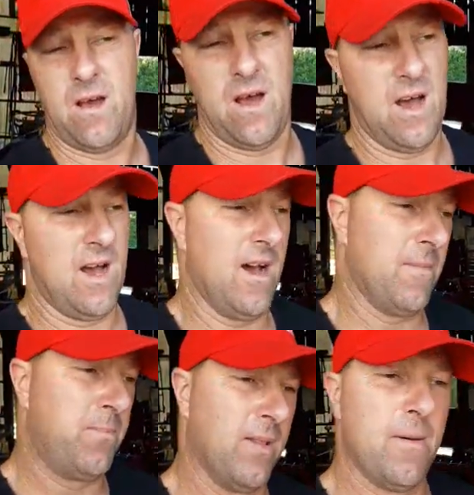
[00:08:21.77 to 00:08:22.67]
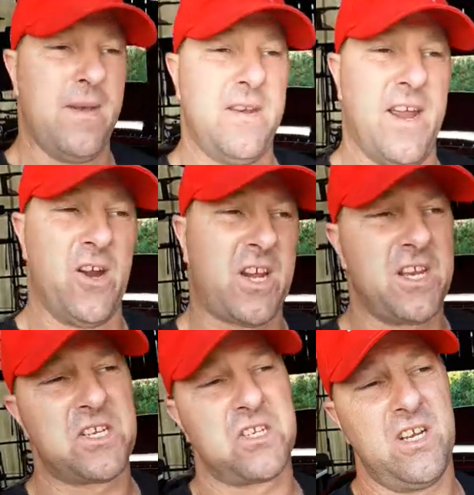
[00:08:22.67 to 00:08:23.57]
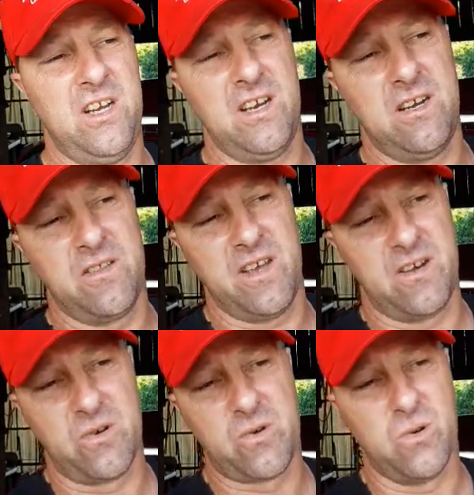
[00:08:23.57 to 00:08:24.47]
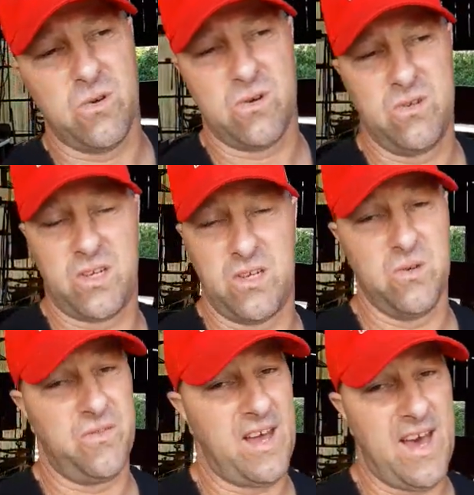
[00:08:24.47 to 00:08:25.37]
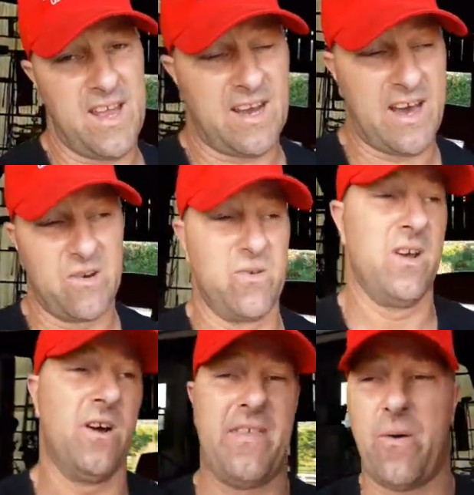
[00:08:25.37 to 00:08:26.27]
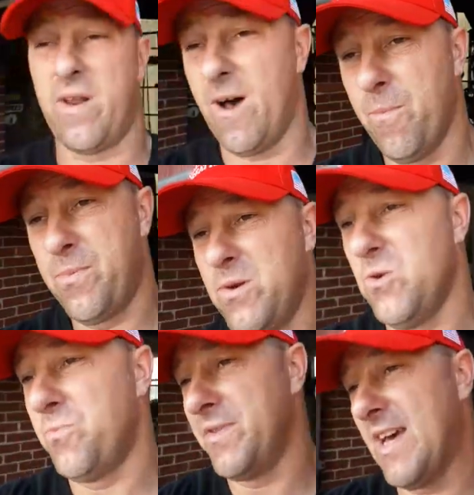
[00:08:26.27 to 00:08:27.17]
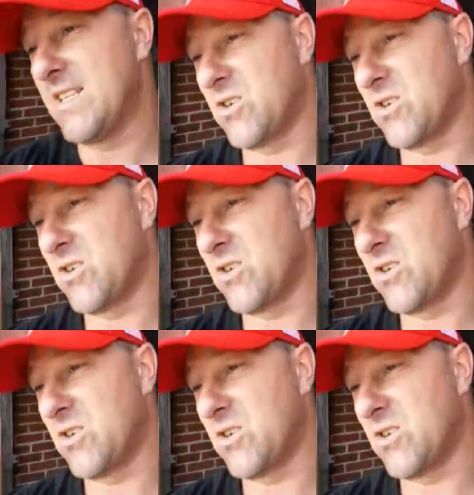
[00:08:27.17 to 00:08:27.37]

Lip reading: plumb in the air conditioning into the intercooler. You could do it that. I don't know if that would help you, but that's